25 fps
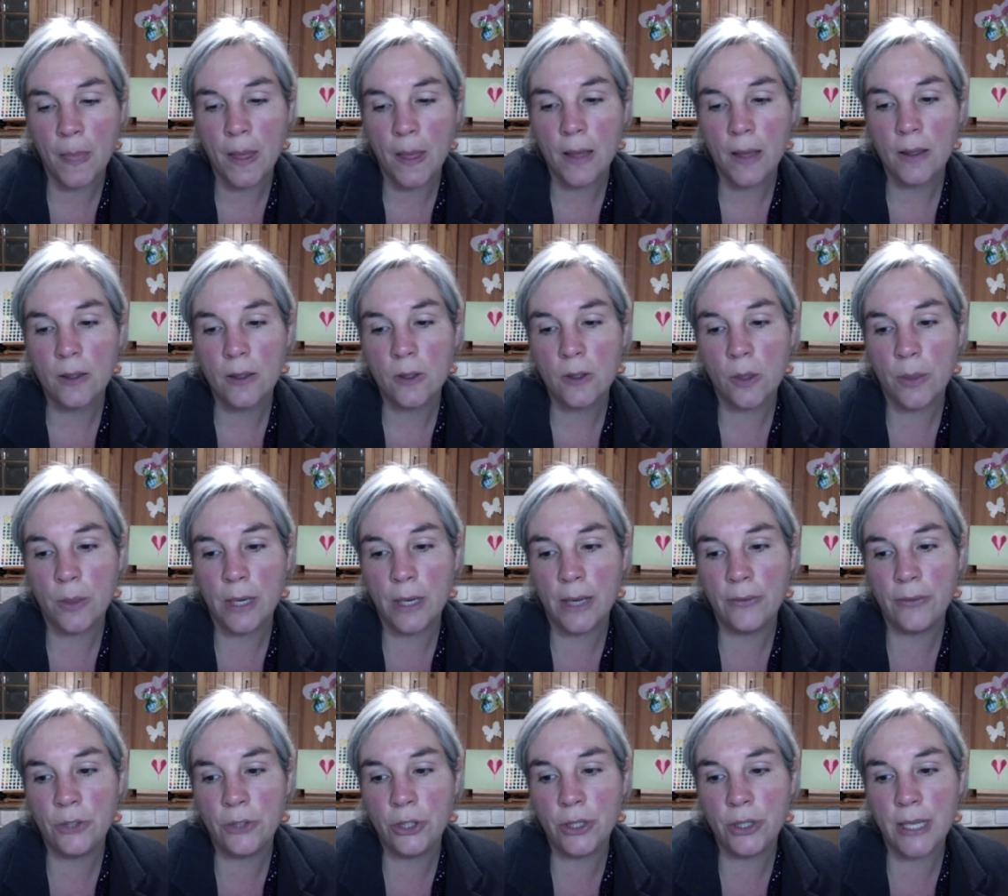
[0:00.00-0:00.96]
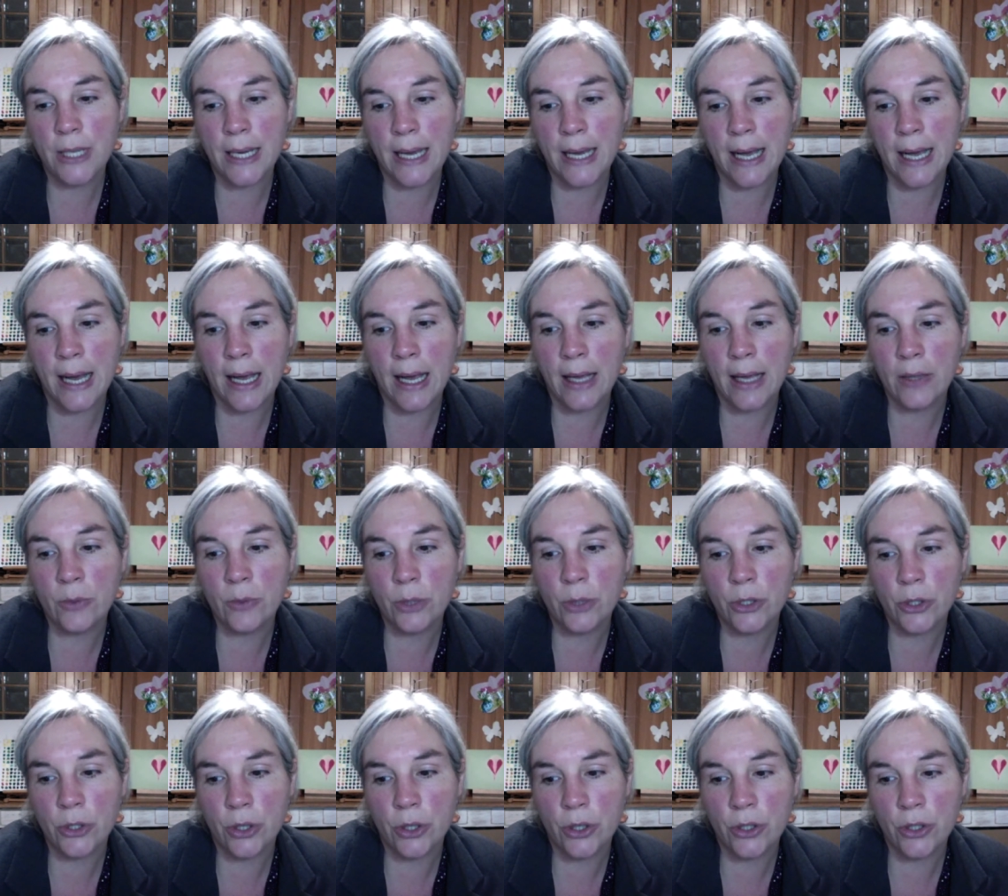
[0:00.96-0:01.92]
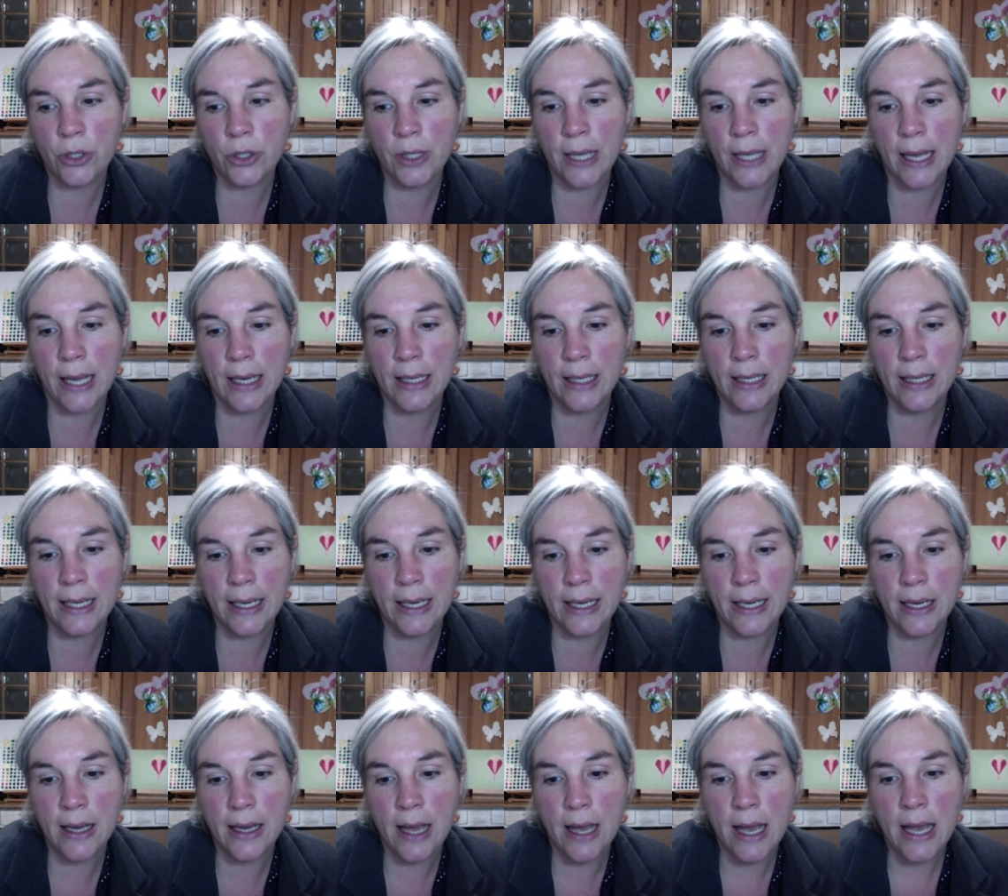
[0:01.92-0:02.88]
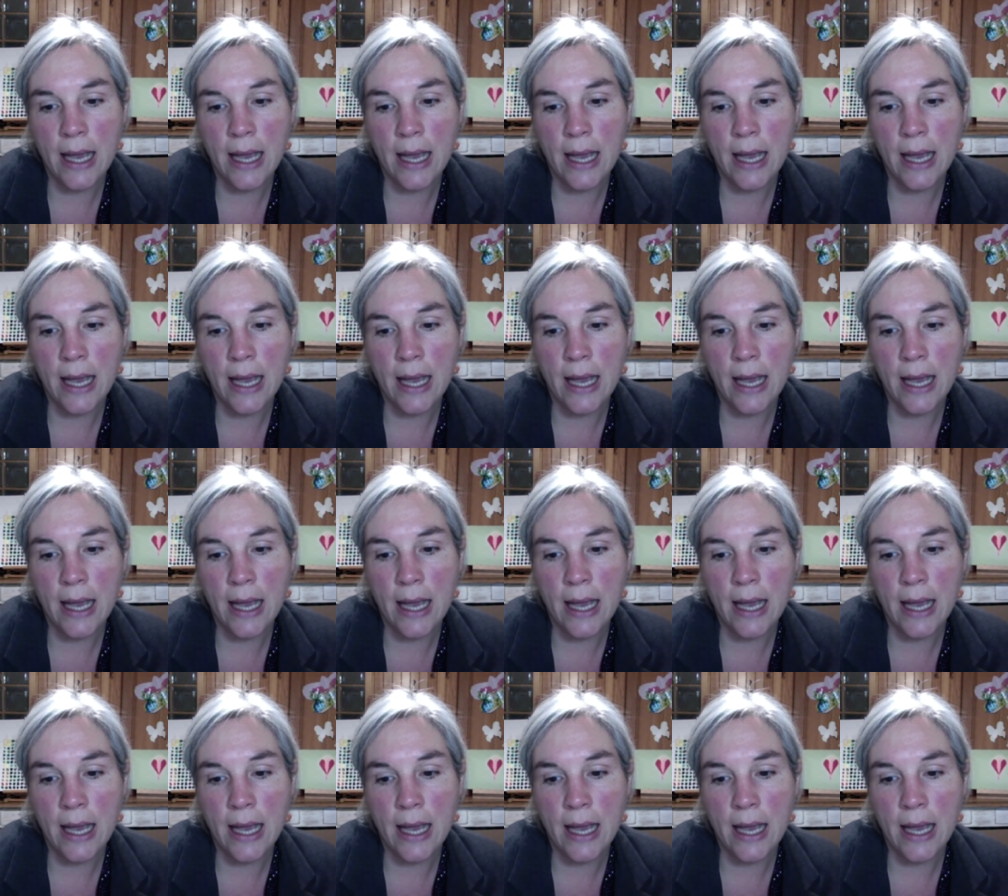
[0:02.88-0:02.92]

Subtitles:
So he left Judea and returned to Galilee.